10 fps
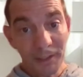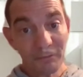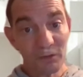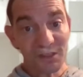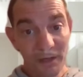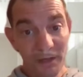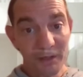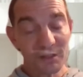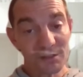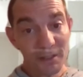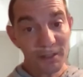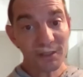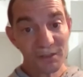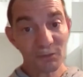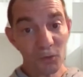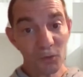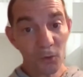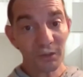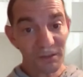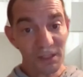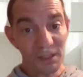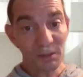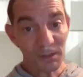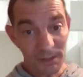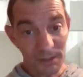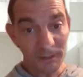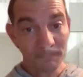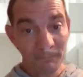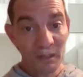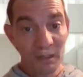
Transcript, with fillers: in those areas, it is enrolled in TMDE.